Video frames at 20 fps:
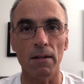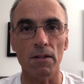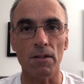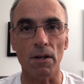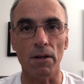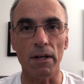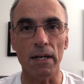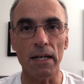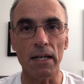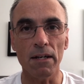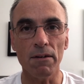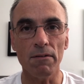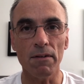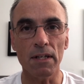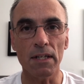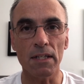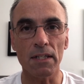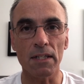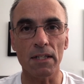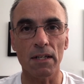So here
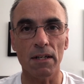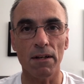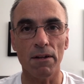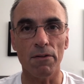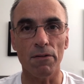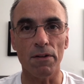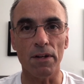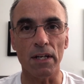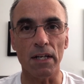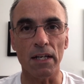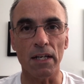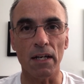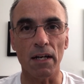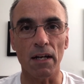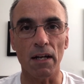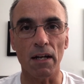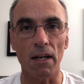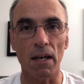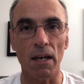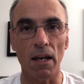is the
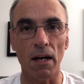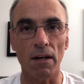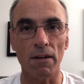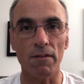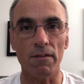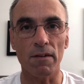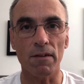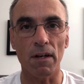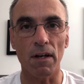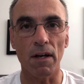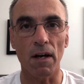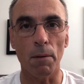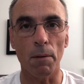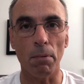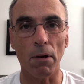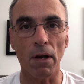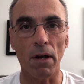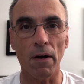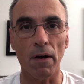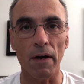LUT
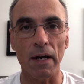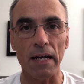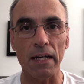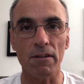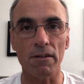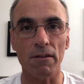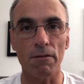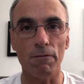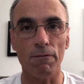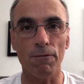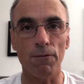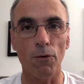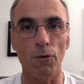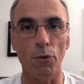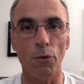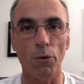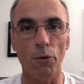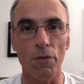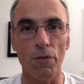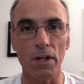applied
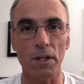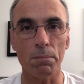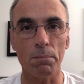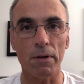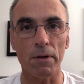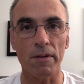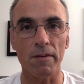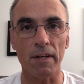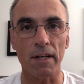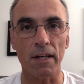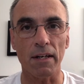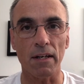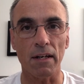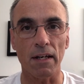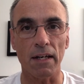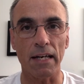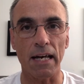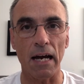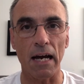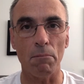for this particular
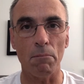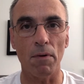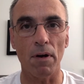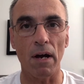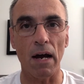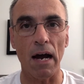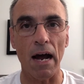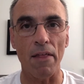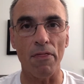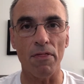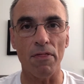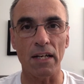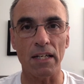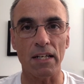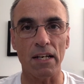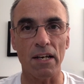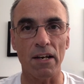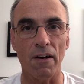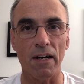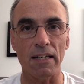camera and this
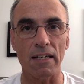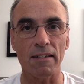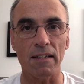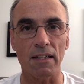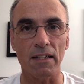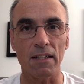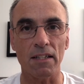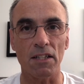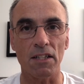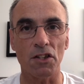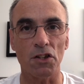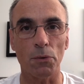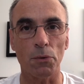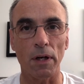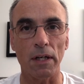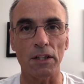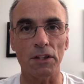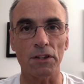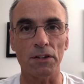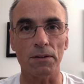lighting
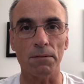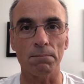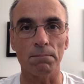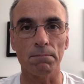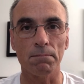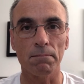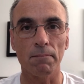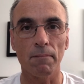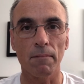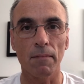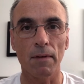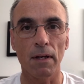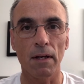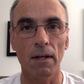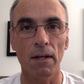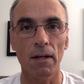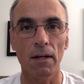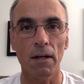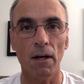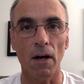situation.
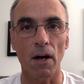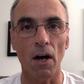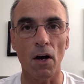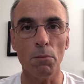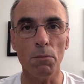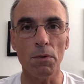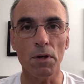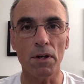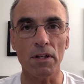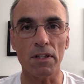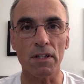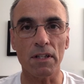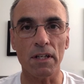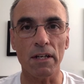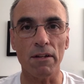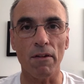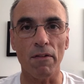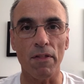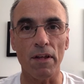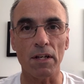I hope you can see
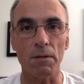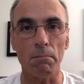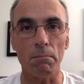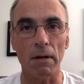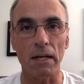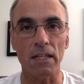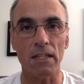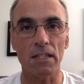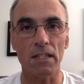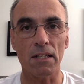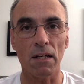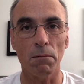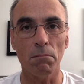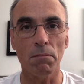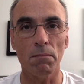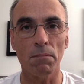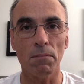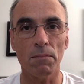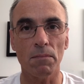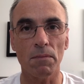that this makes
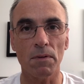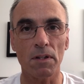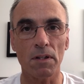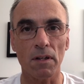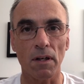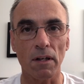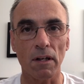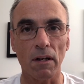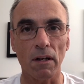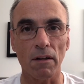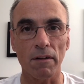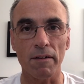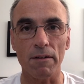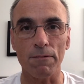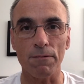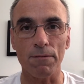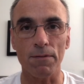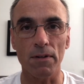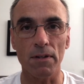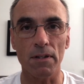some subtle
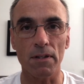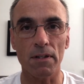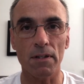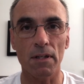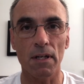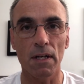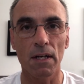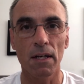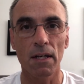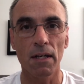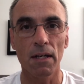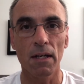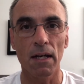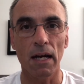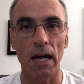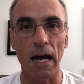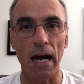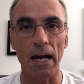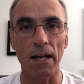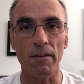difference,
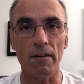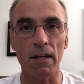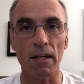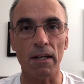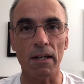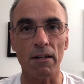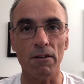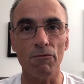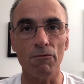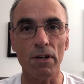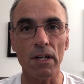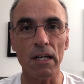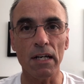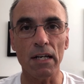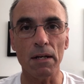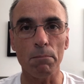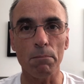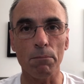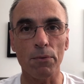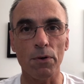and it can
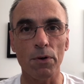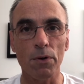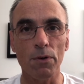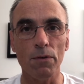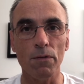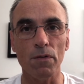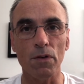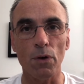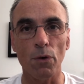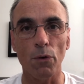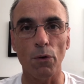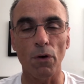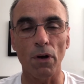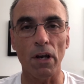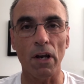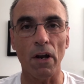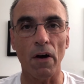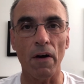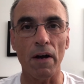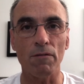really improve your
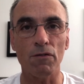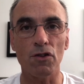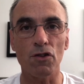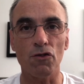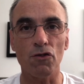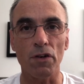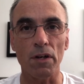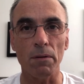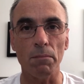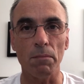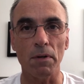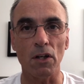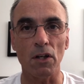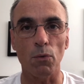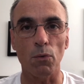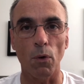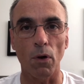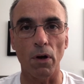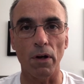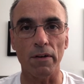live streaming
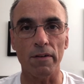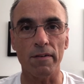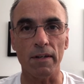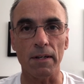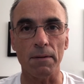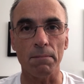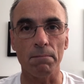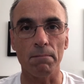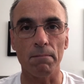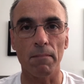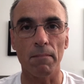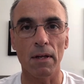quality.